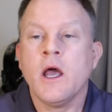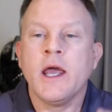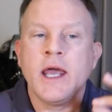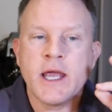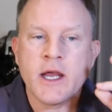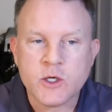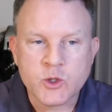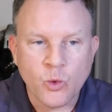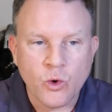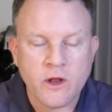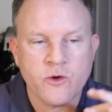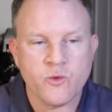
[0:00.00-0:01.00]
Here's
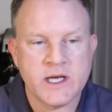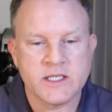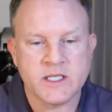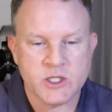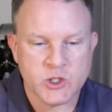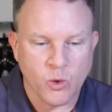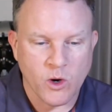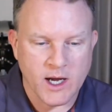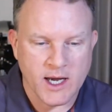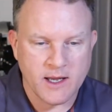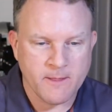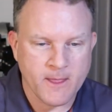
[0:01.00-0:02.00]
one of the reasons
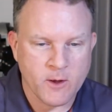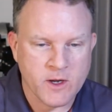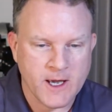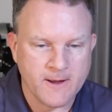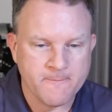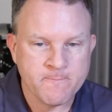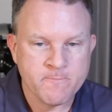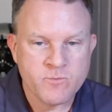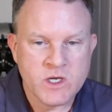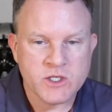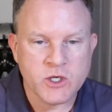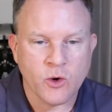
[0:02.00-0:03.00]
why, okay?
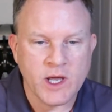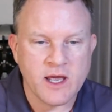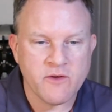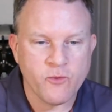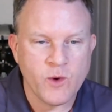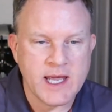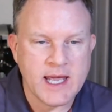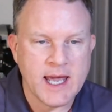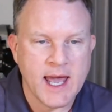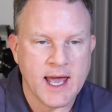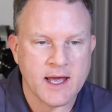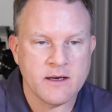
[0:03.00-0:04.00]
So if we
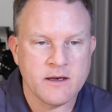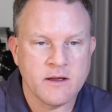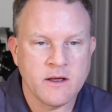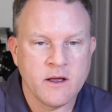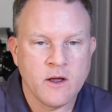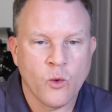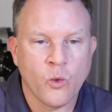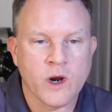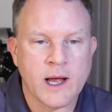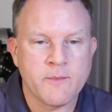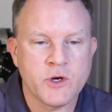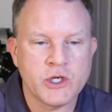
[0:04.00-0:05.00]
can, what
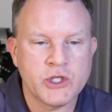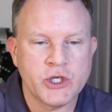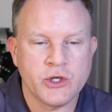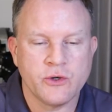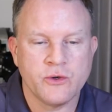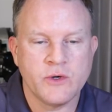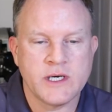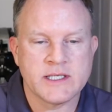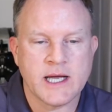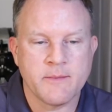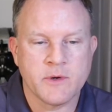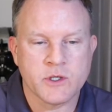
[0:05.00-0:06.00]
I'm going to do is
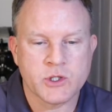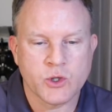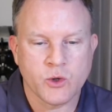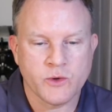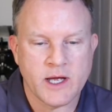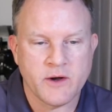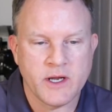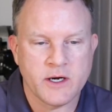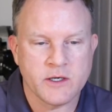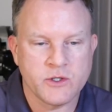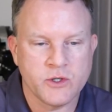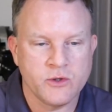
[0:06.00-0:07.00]
I'm going to scroll down
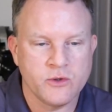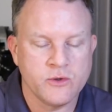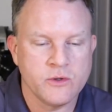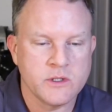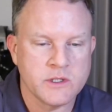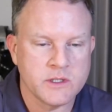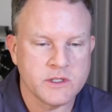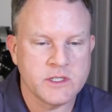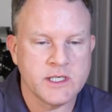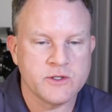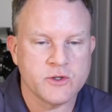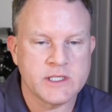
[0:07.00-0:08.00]
here to
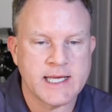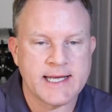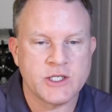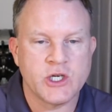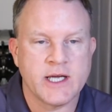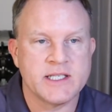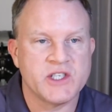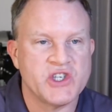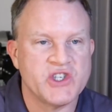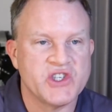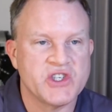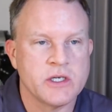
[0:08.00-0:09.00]
Cesar
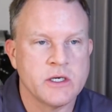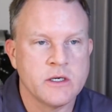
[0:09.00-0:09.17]
Sanchez's